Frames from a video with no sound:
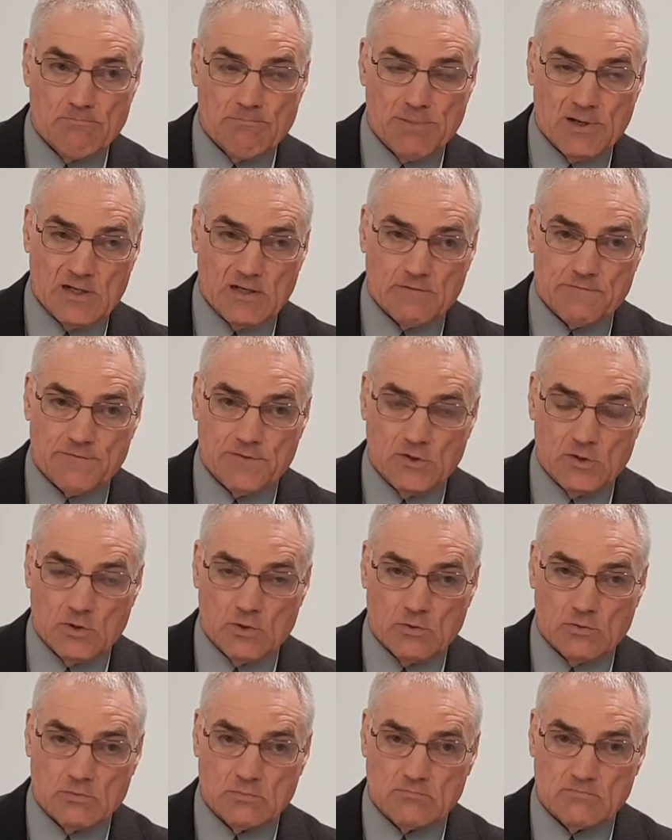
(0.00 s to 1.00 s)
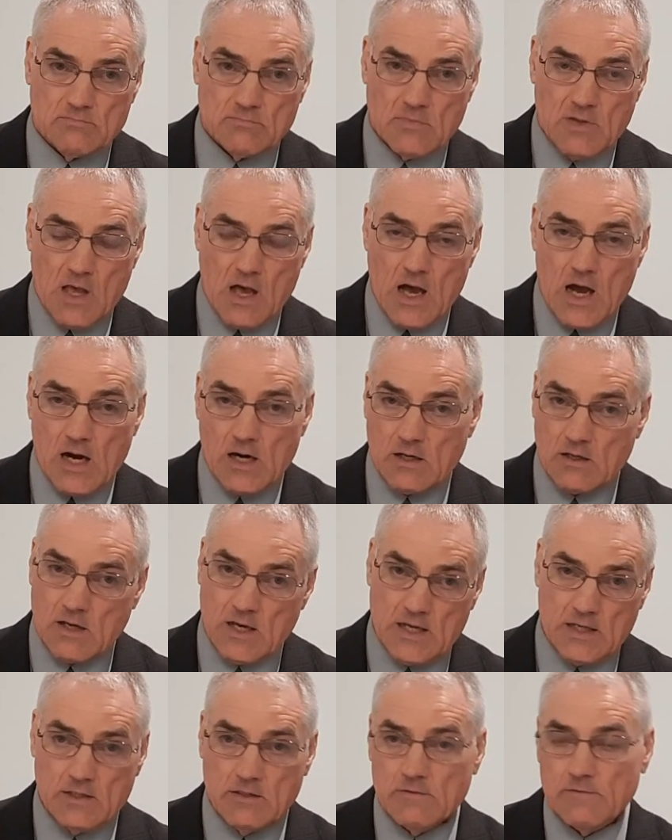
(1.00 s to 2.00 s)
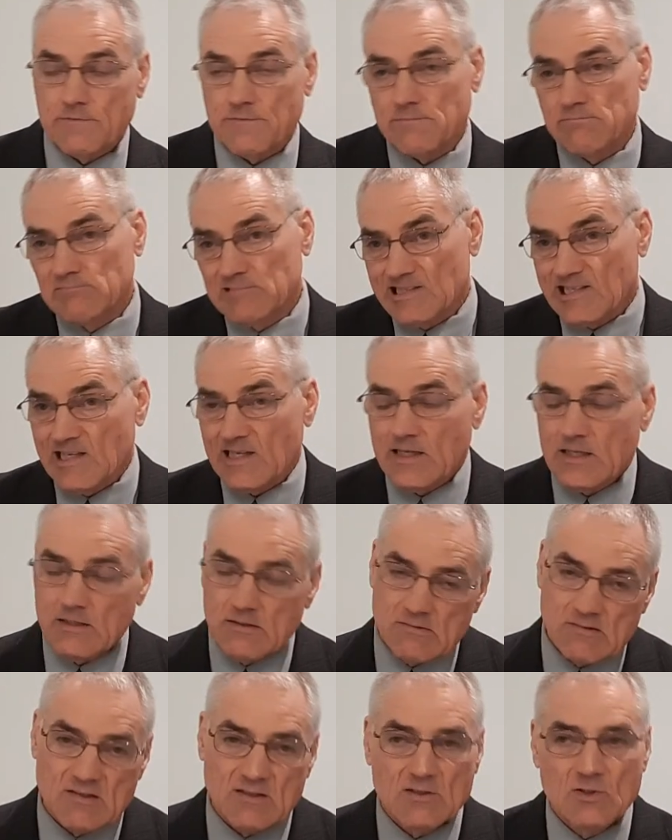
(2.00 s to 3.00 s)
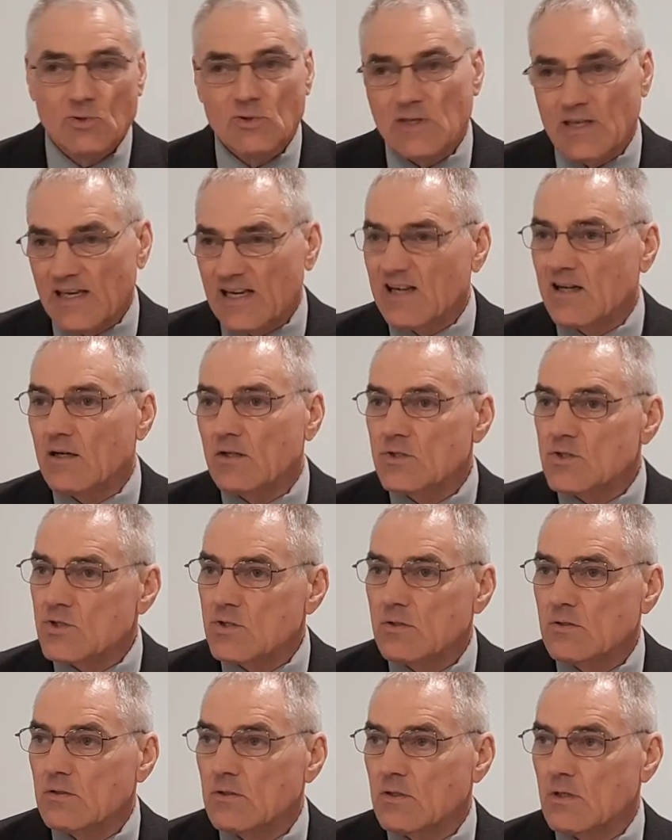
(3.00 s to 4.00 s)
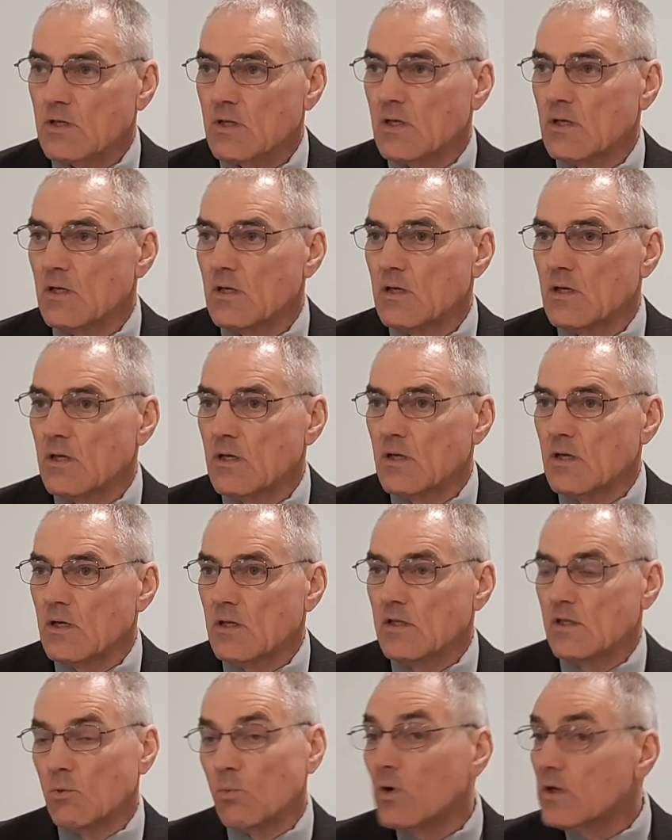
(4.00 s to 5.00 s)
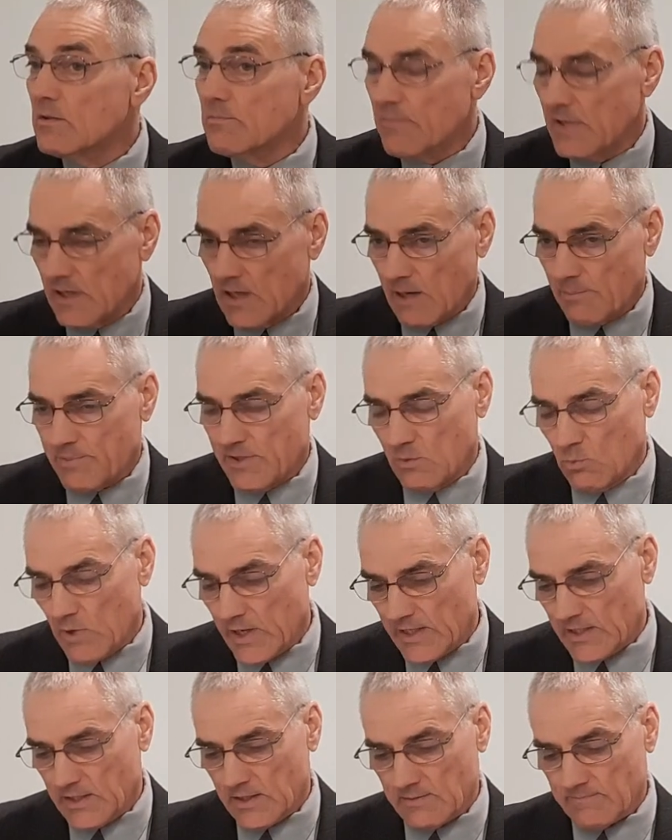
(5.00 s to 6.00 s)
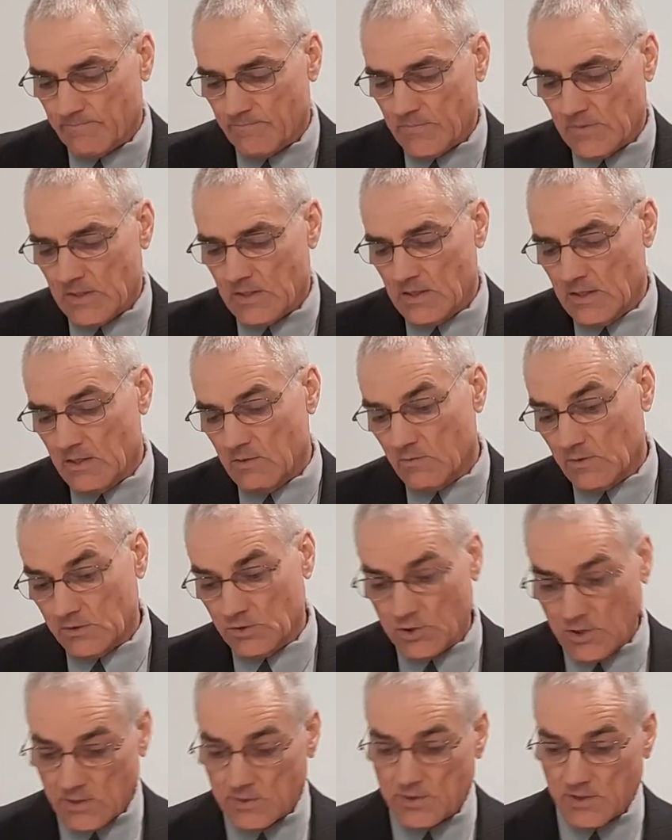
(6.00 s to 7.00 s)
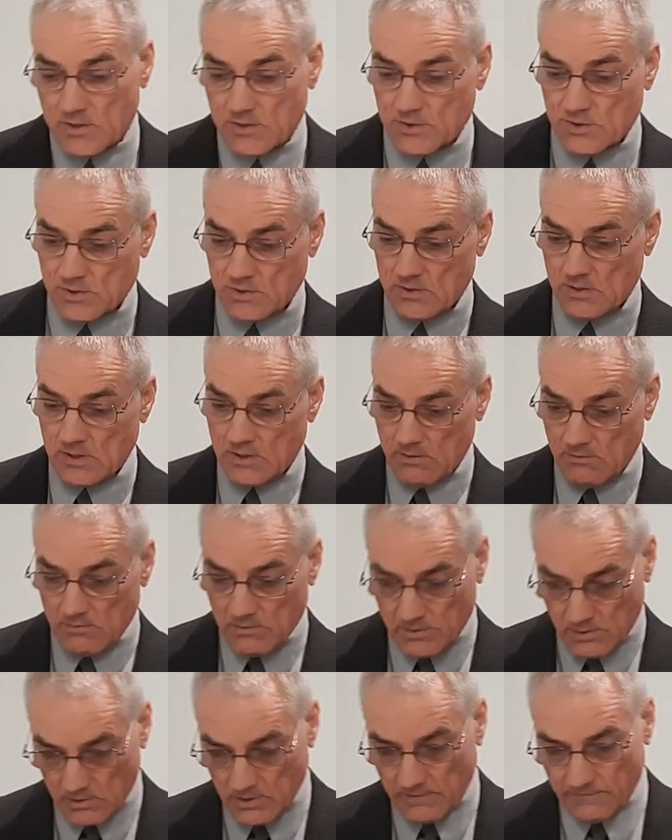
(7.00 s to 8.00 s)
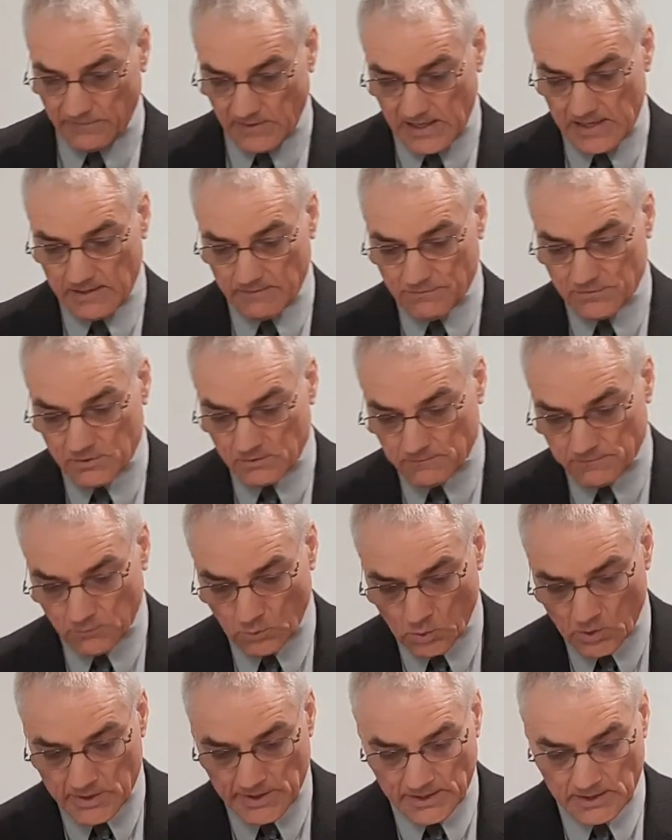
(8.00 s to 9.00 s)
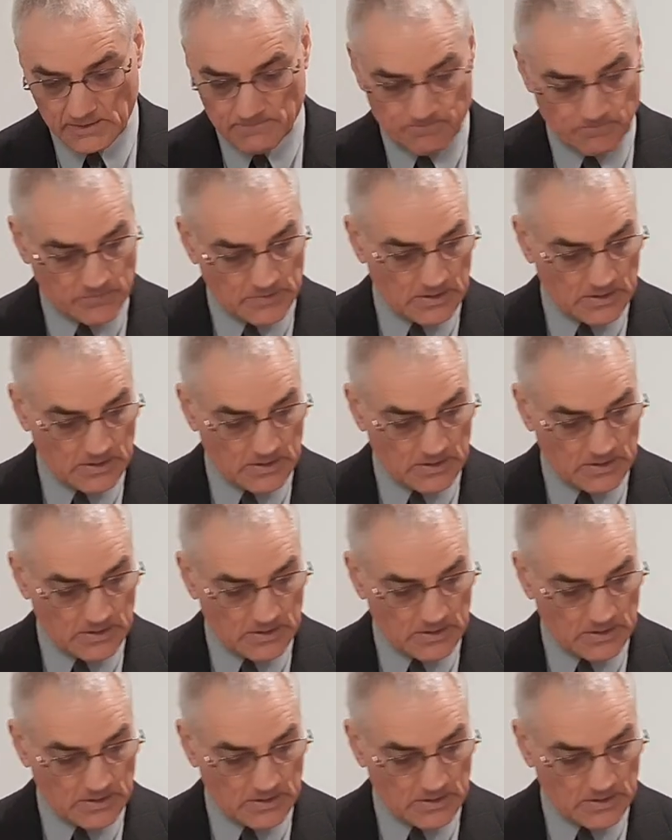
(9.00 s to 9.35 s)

But if you are kind of, eh, who cares? You wouldn't be up and waiting. Well, Jesus, 35 through 40,